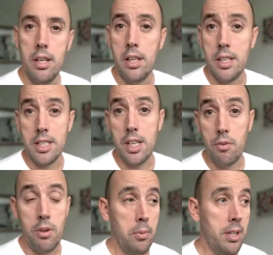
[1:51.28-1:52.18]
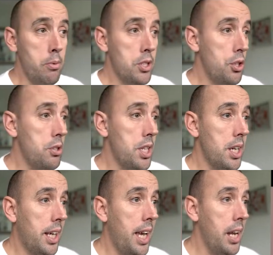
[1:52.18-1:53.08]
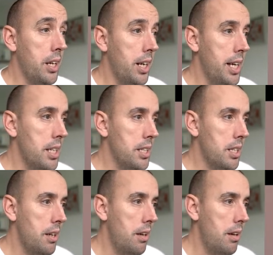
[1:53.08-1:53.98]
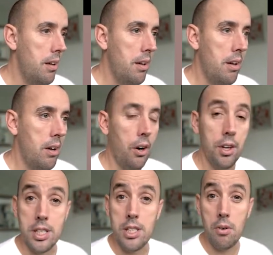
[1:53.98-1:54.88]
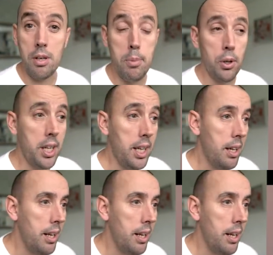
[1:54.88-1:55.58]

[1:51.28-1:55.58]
Considering we was using a Canon lens on a Sony body,